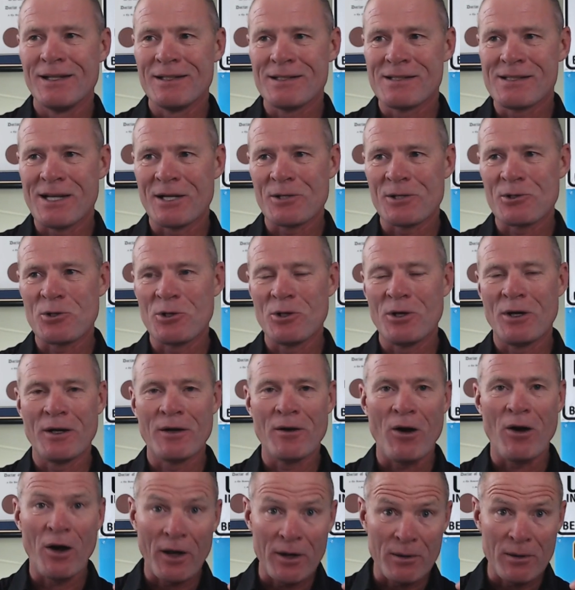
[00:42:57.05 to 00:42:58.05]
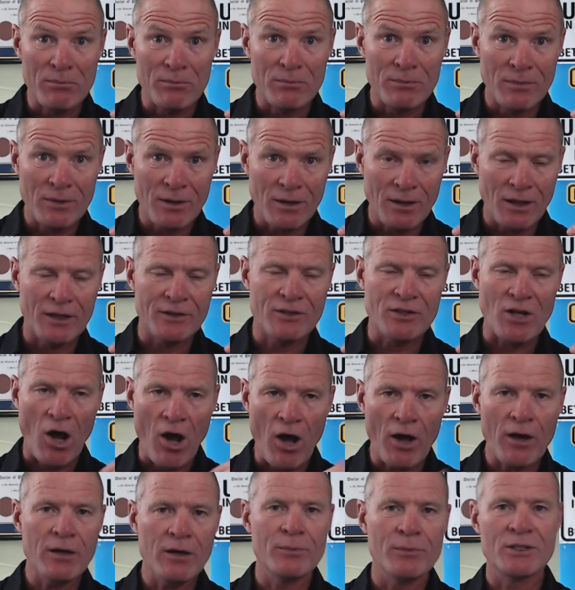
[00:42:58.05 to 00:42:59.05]
session on
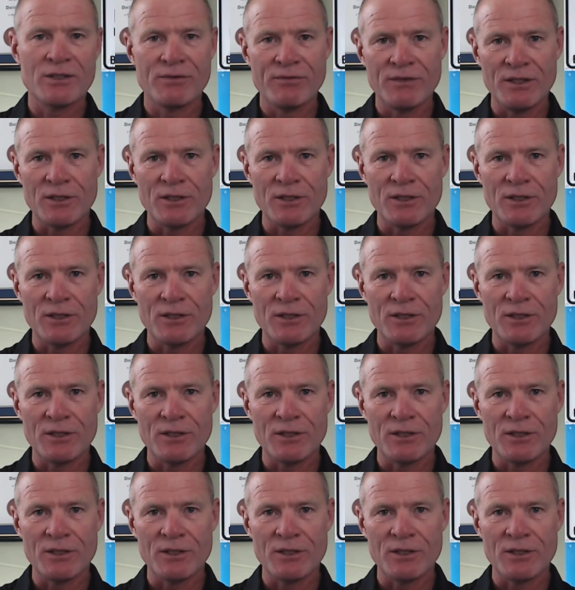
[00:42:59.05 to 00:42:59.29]
autonomous